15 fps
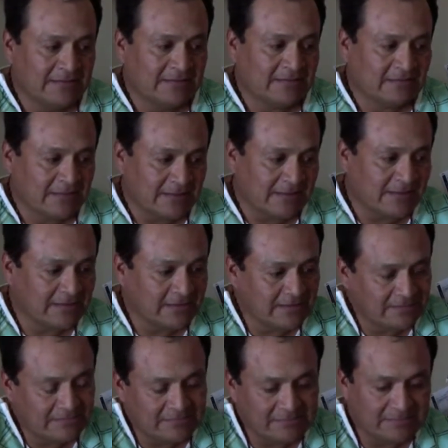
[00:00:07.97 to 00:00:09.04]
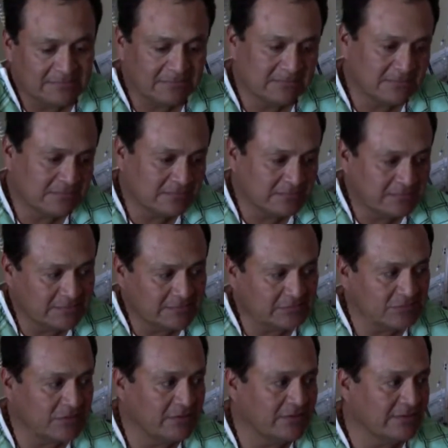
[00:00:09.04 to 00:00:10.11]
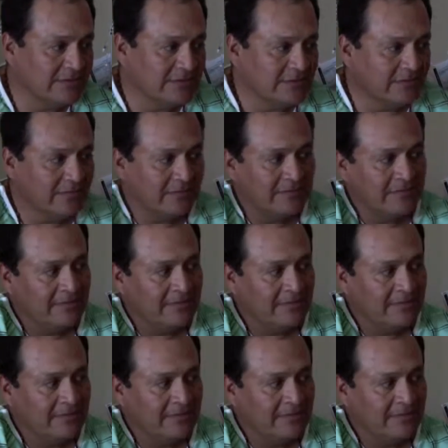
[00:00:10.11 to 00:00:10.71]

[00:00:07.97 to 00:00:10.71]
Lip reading: So I kind of struggled and